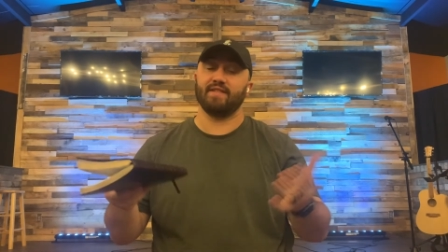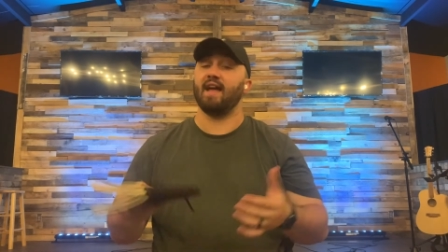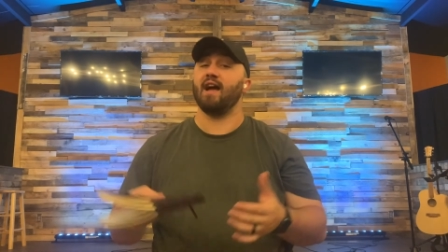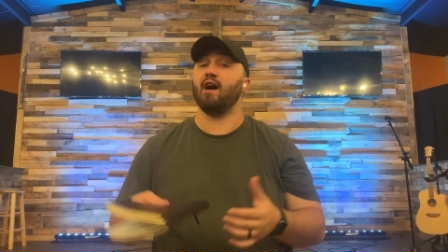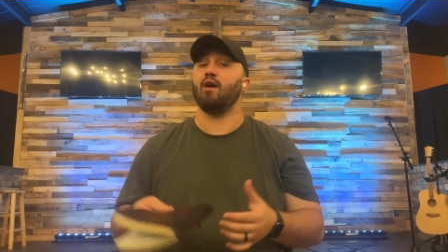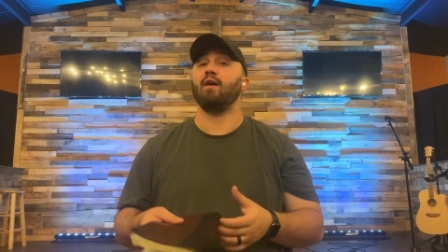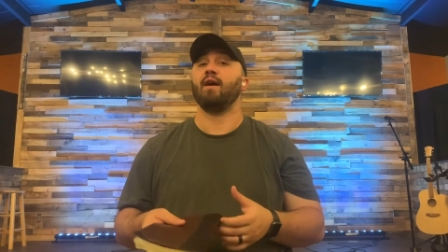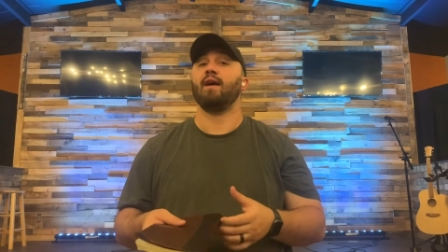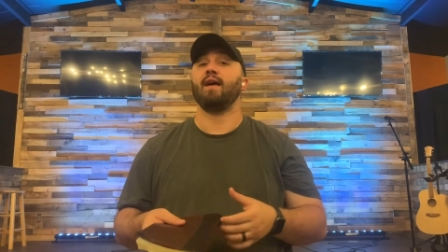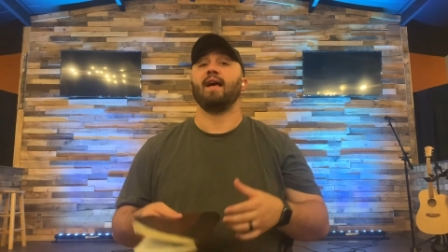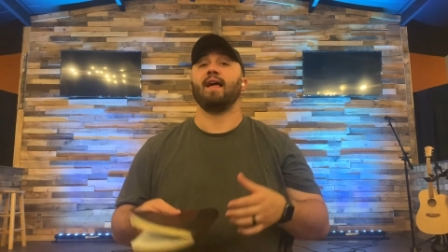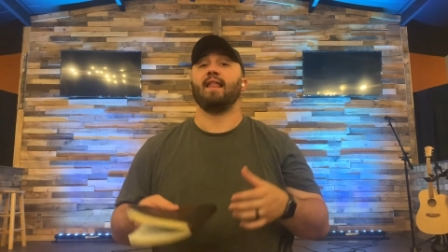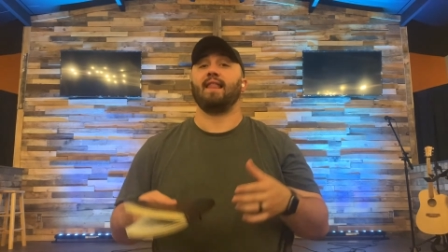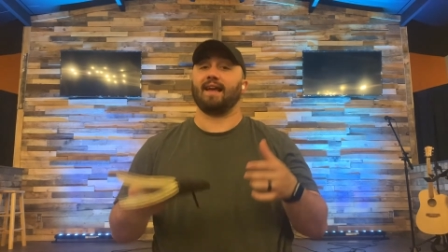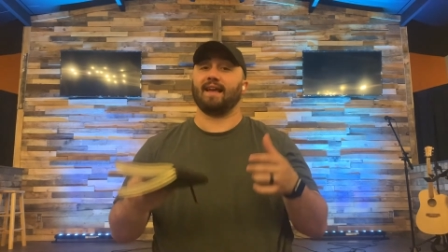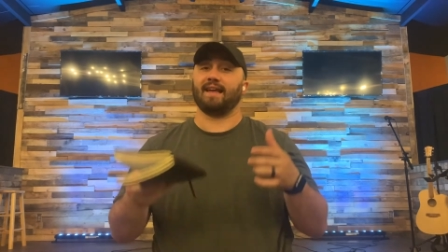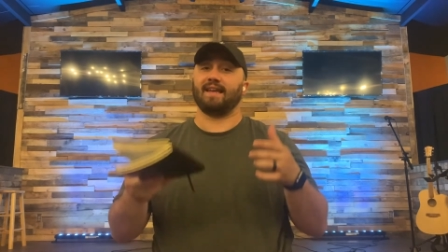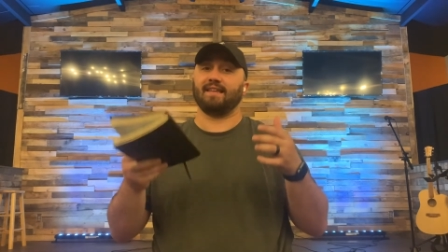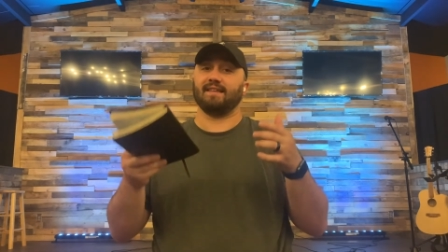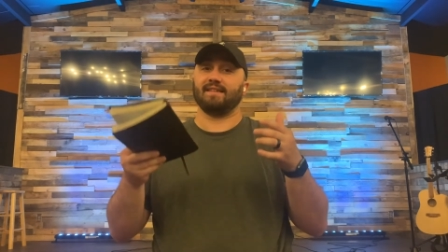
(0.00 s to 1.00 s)
Now,
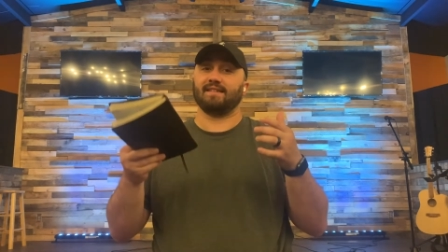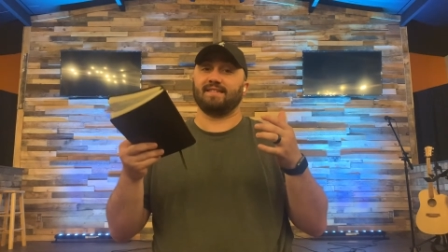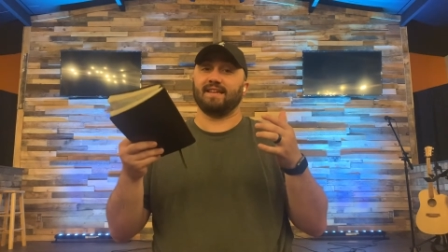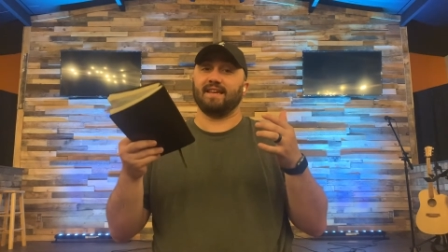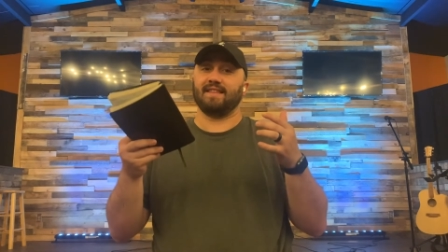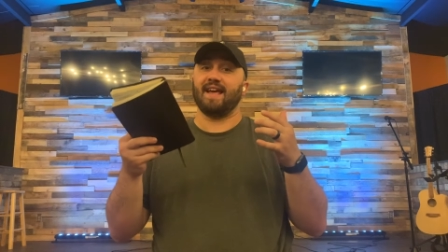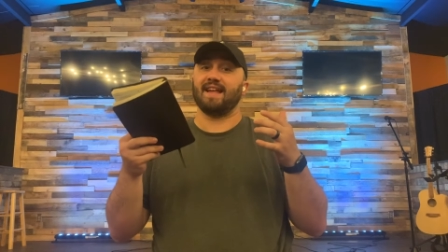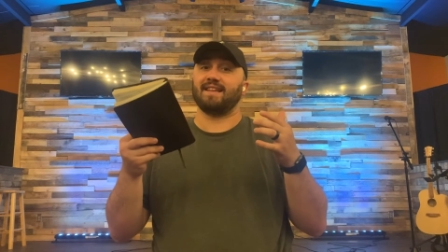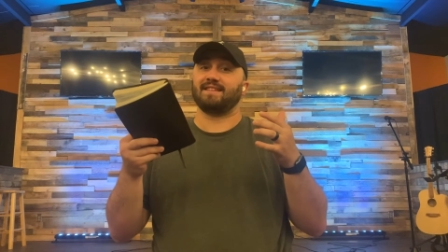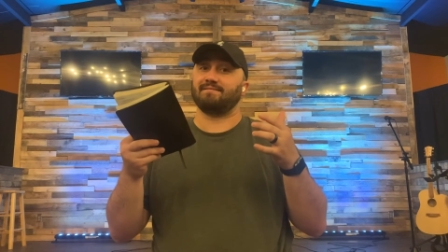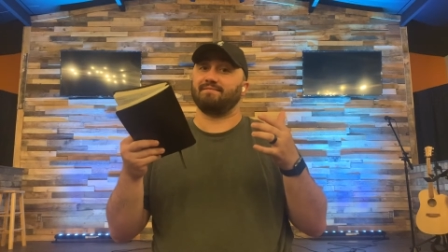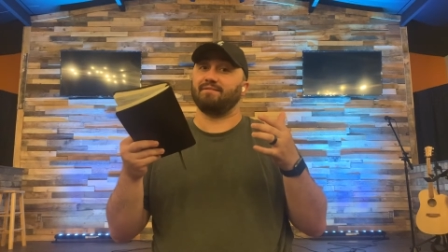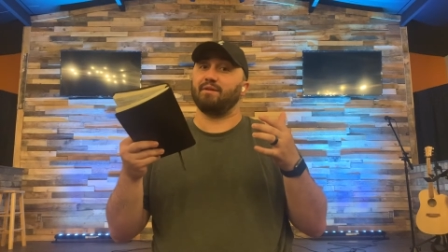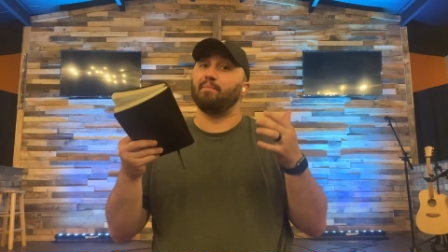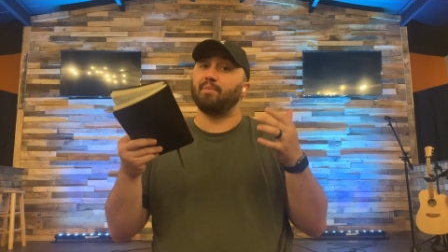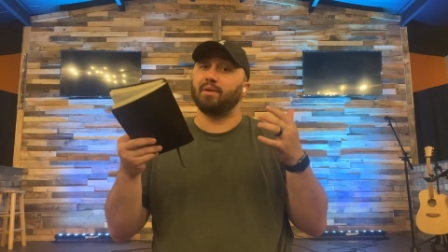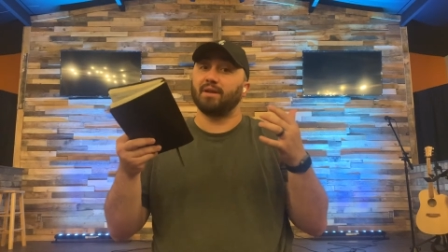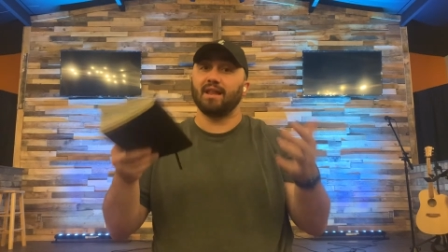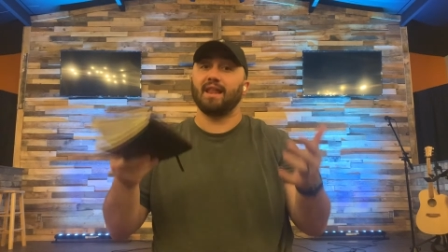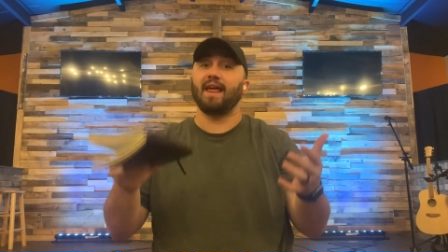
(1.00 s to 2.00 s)
like I said, that's the
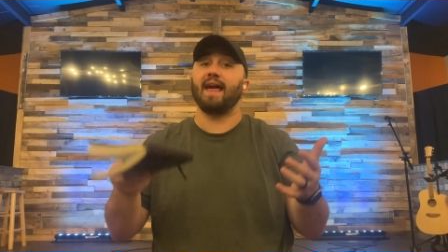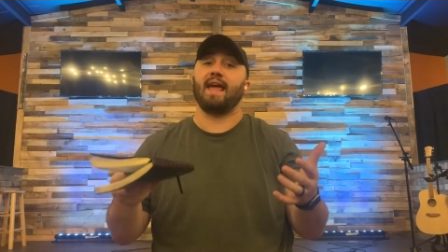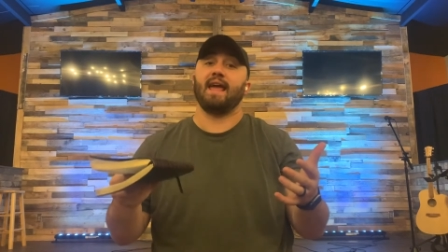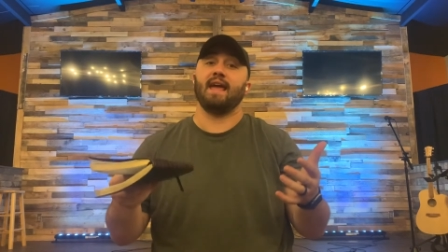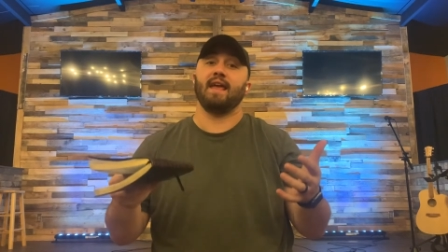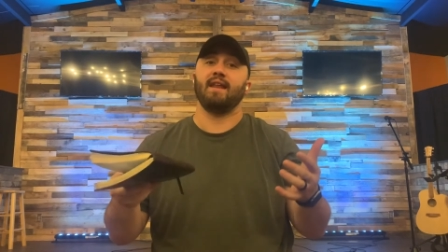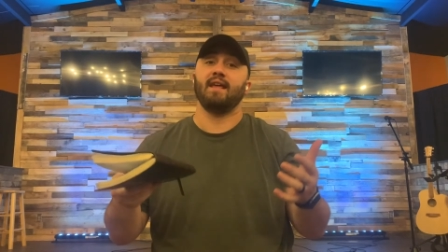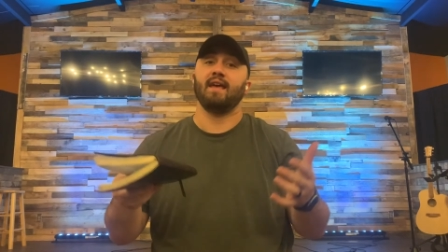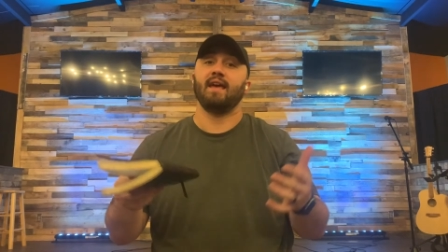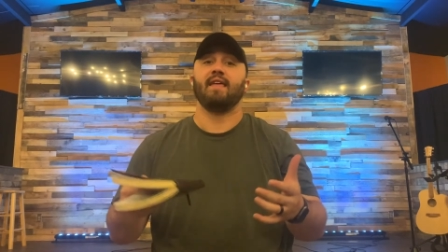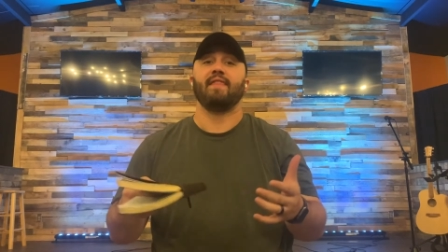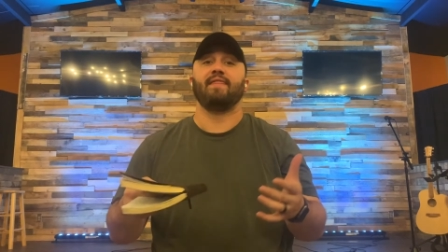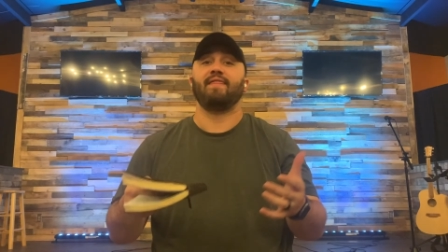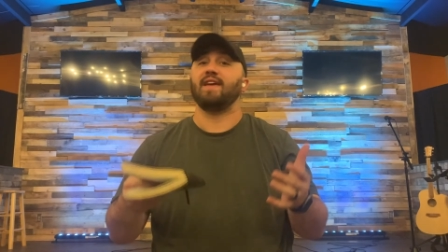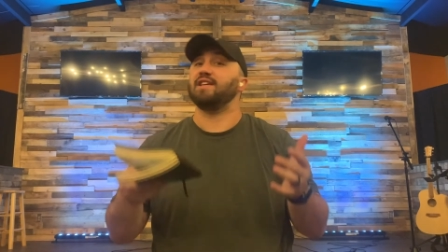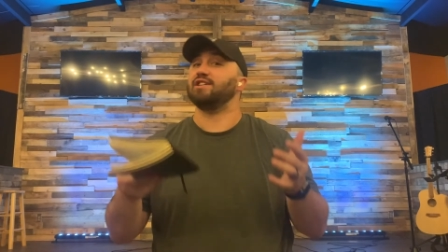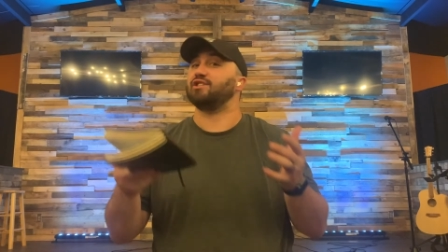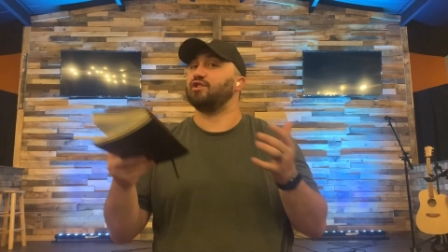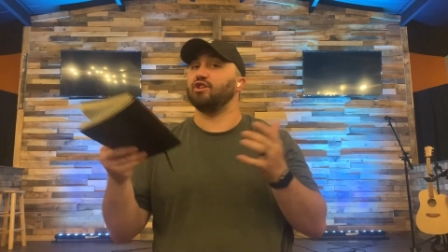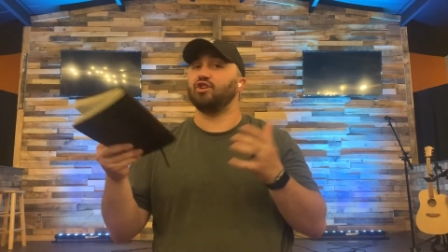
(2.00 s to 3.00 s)
plan.
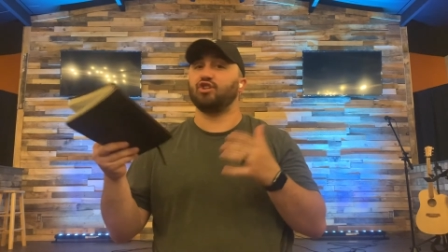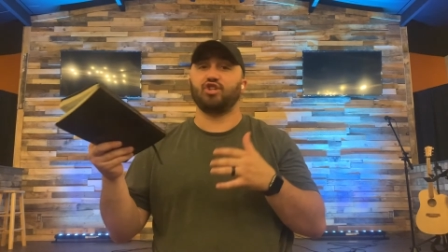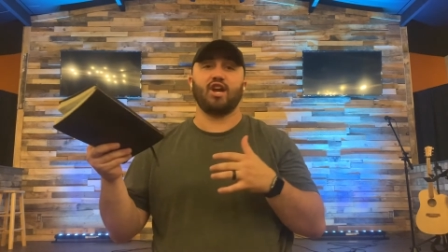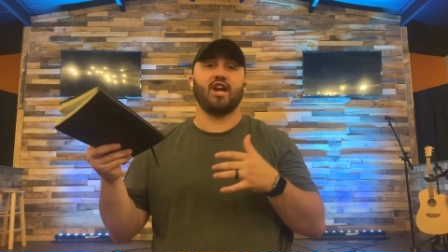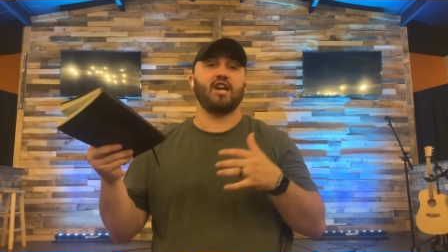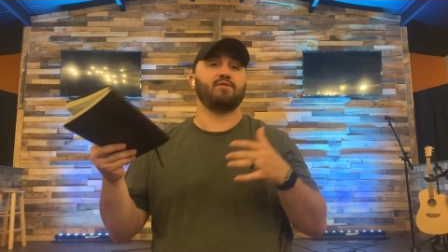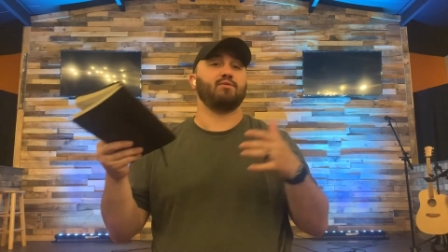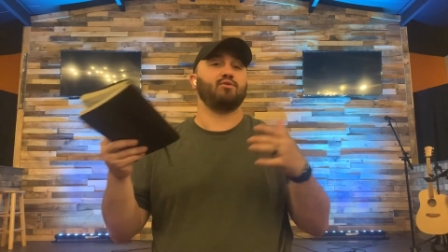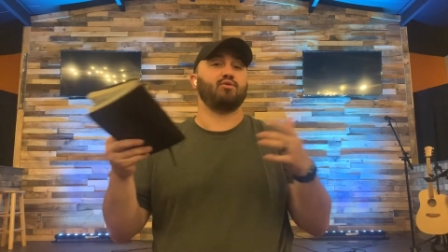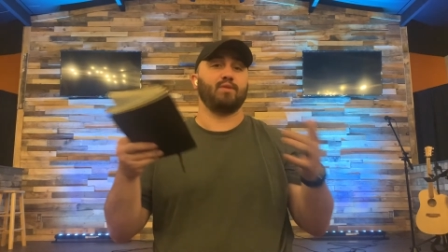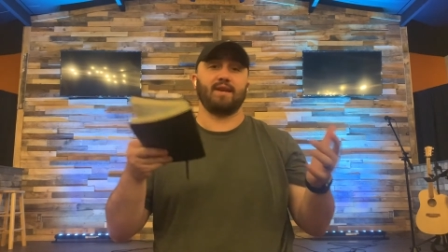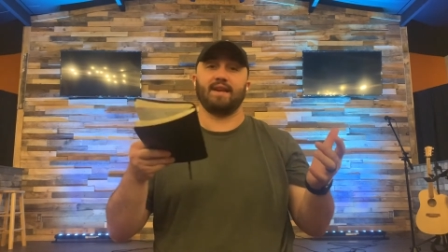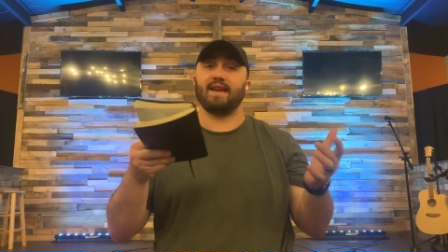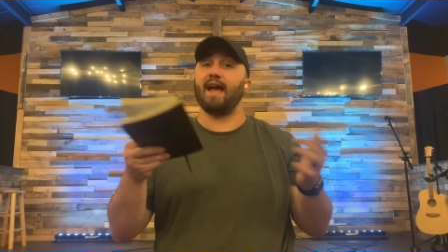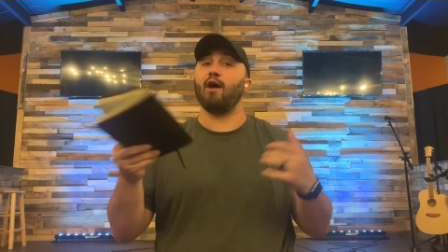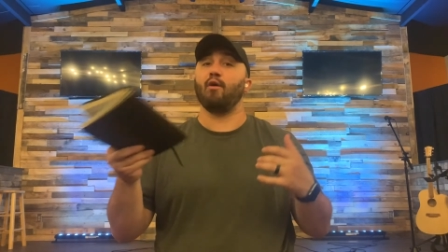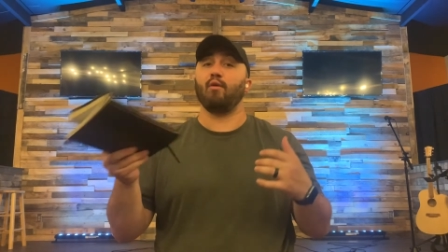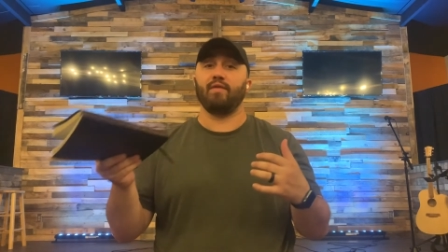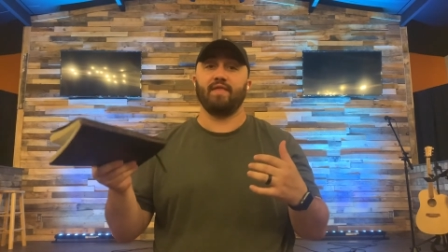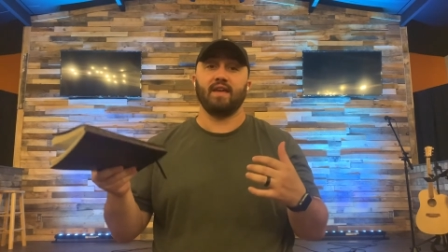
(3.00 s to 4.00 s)
Things could change between
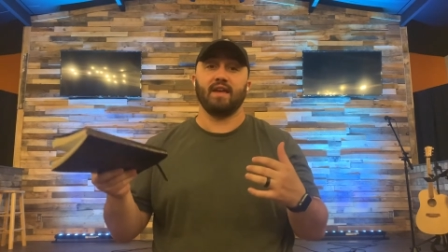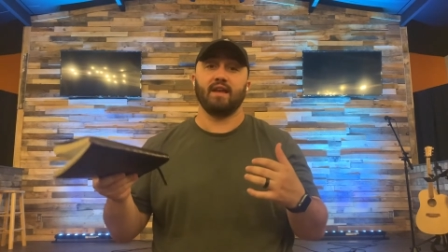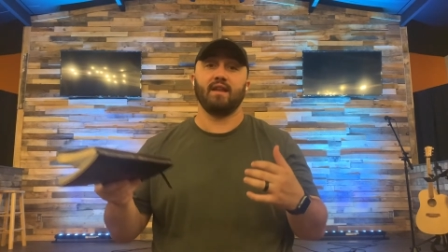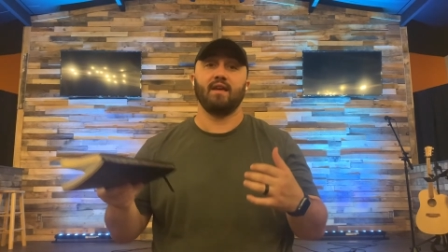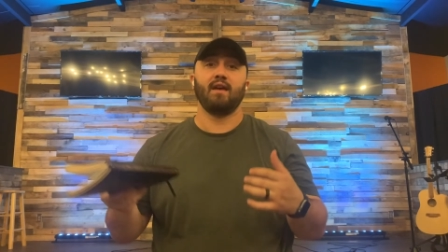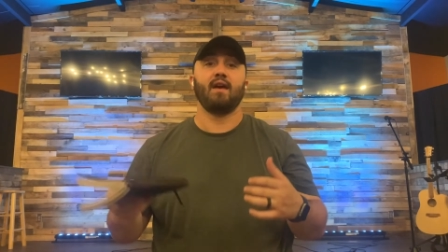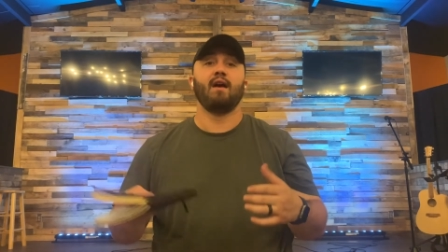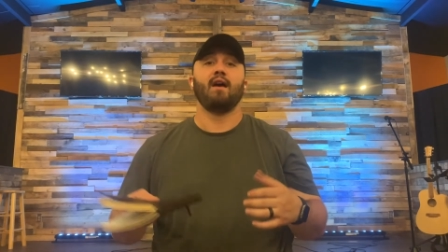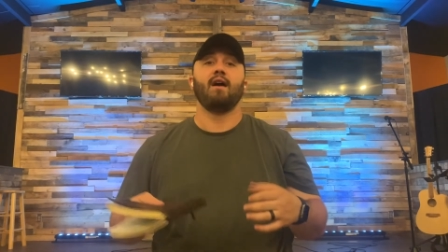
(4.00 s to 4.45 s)
now and then.